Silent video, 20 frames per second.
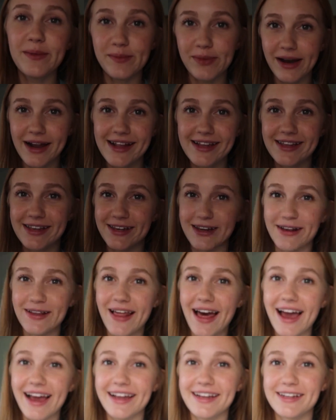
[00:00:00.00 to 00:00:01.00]
when brands do
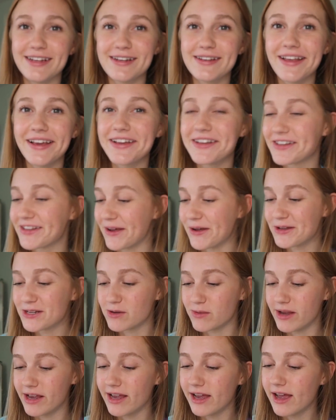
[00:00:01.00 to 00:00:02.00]
that. It's just like so
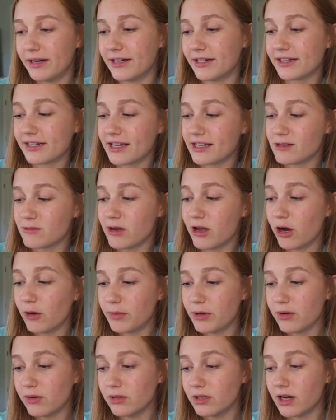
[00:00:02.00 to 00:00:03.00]
sweet. But it just says, we
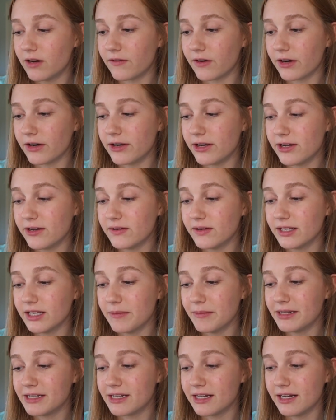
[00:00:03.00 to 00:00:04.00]
hope you love our new
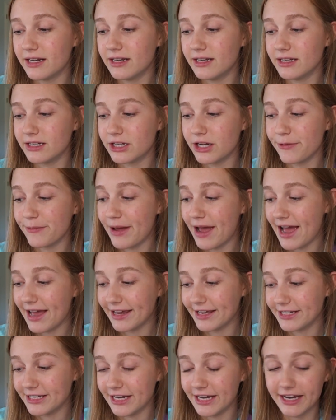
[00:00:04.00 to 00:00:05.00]
limited edition
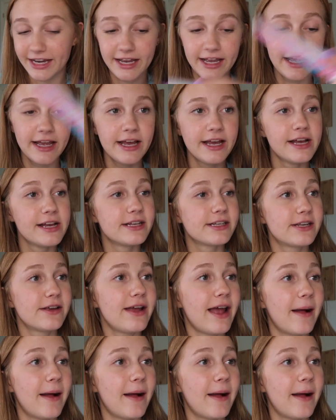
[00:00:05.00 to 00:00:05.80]
packaging. So